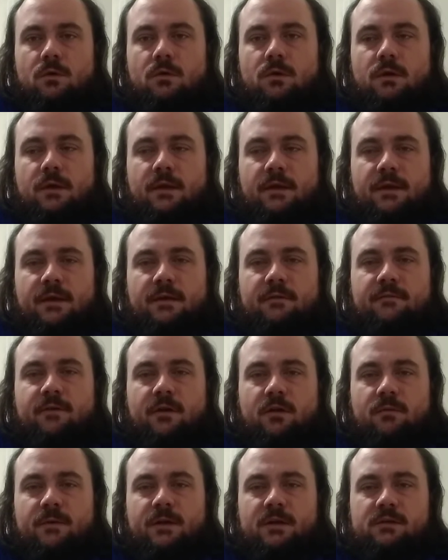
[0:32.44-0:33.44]
And follow
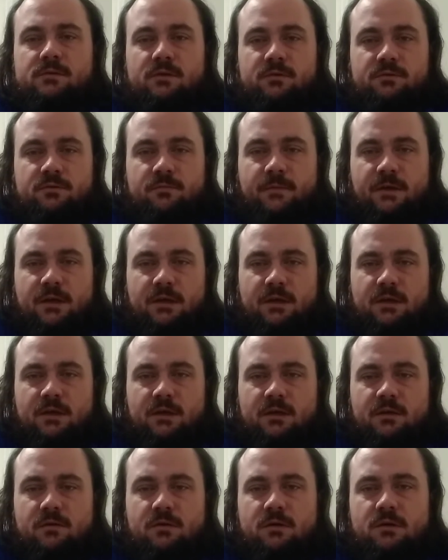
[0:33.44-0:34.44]
me on social
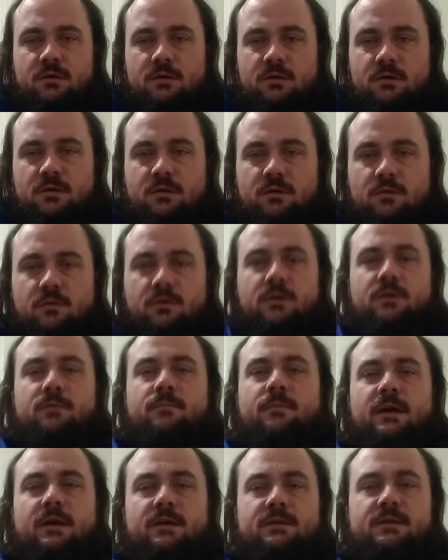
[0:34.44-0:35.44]
media. Or you can
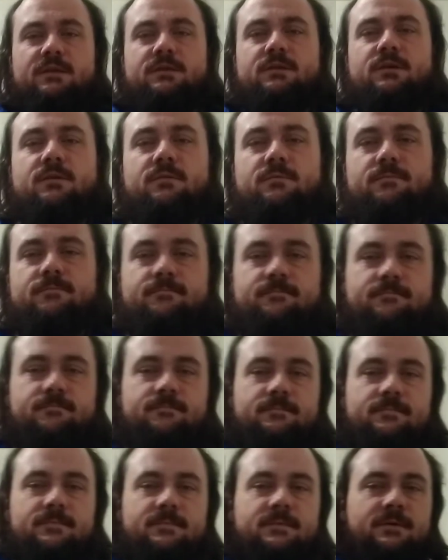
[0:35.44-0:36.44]
buy a t-shirt.
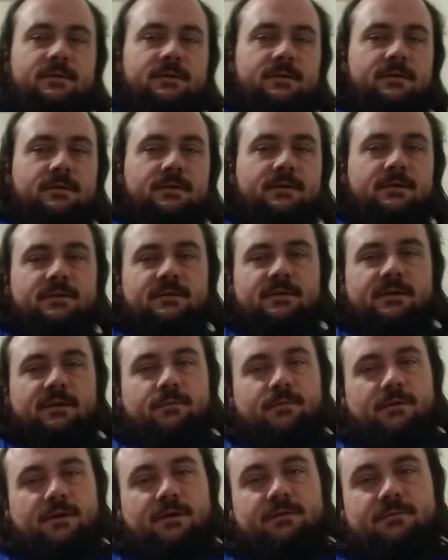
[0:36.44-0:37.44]
Don't
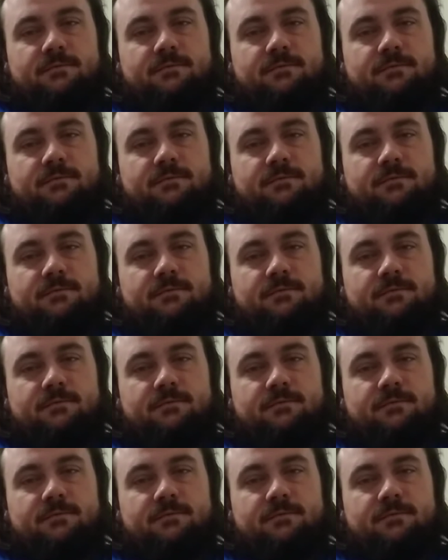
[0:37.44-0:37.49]
worry.